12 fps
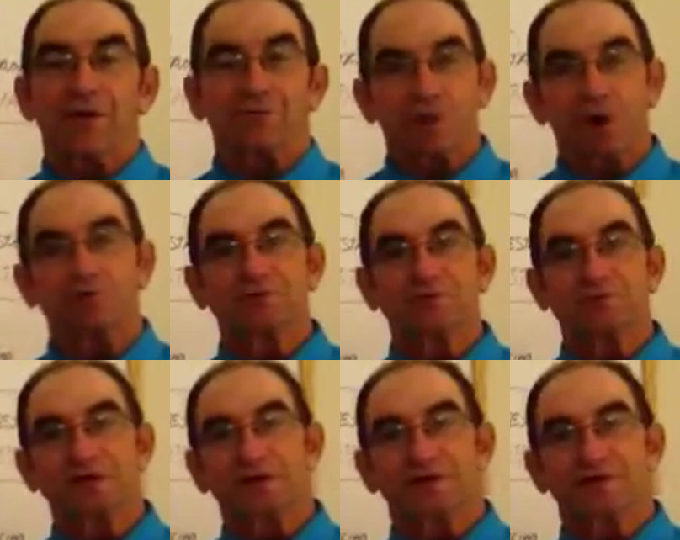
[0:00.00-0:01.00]

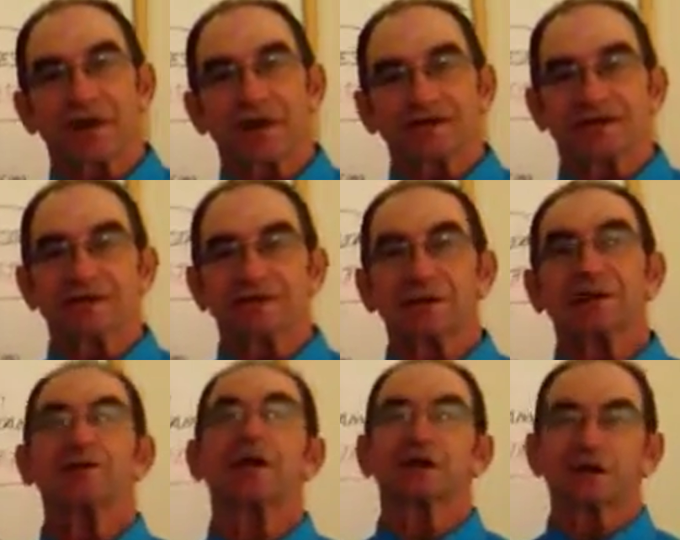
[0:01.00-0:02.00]
Moses, in effect, says,
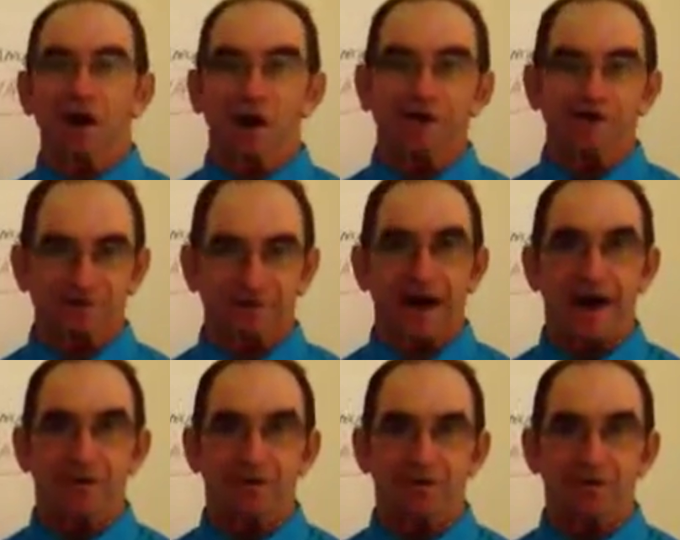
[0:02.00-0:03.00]
let's let God
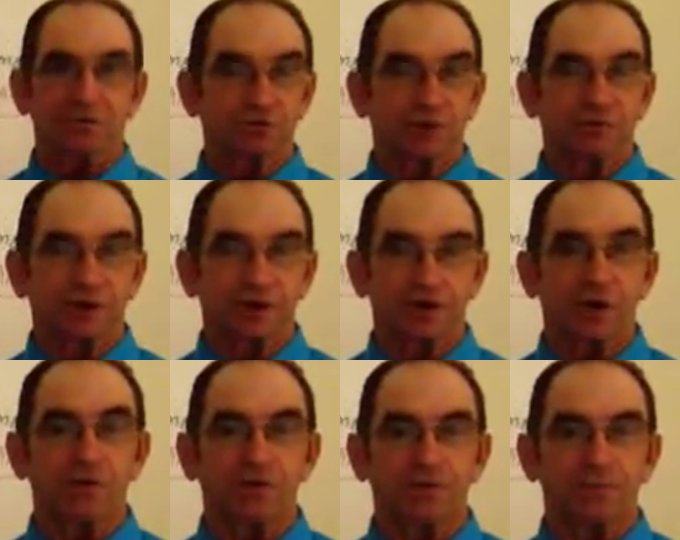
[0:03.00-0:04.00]
decide who's going to take
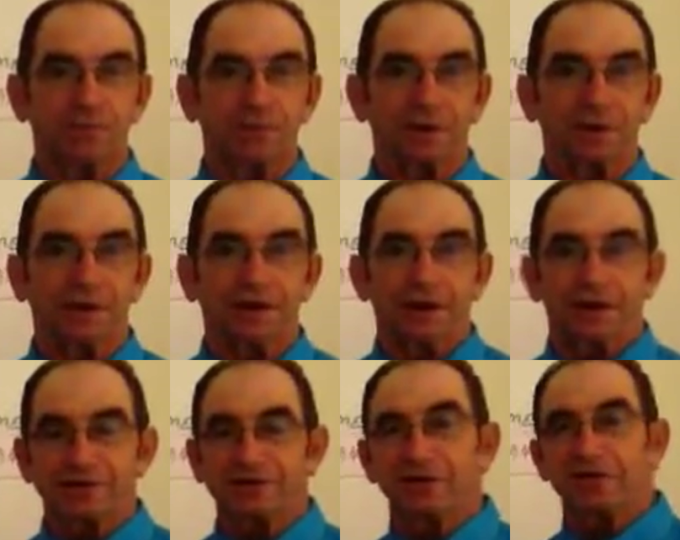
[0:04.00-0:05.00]
over.
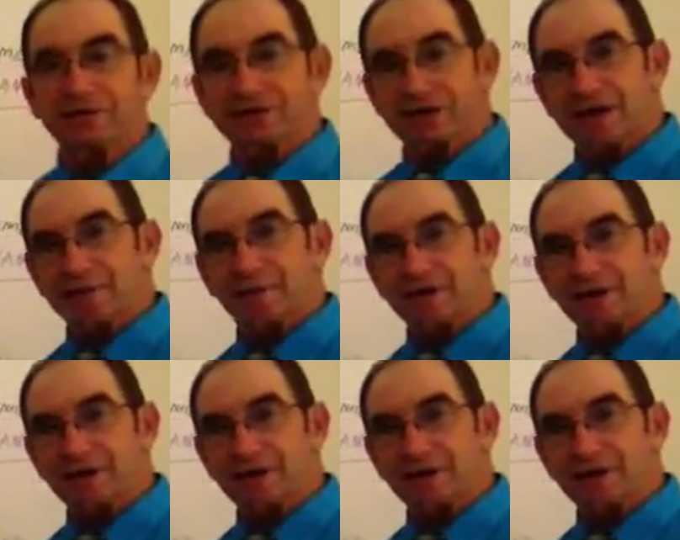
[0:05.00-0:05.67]
And so they set up a